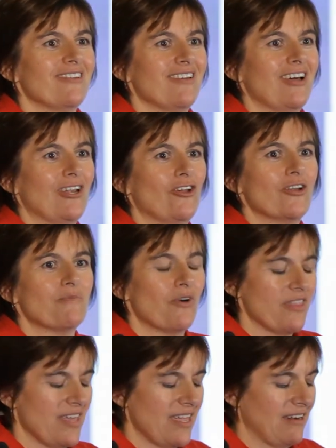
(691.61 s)
a lot by
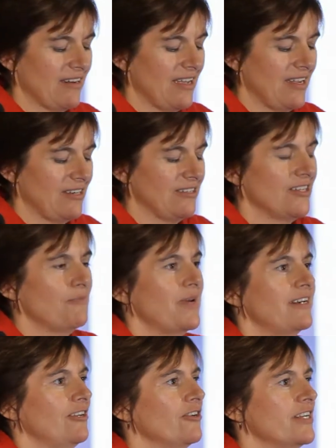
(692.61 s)
then, and it
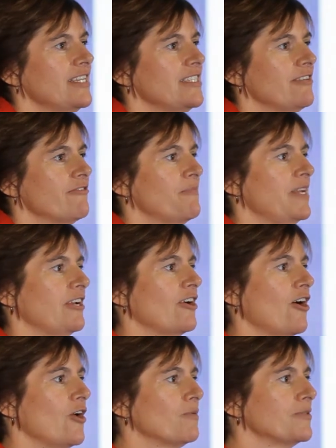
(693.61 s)
made it a lot easier for me to
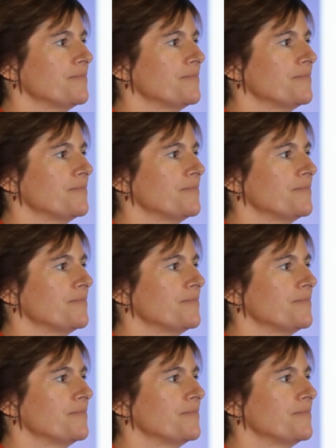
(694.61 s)
cope.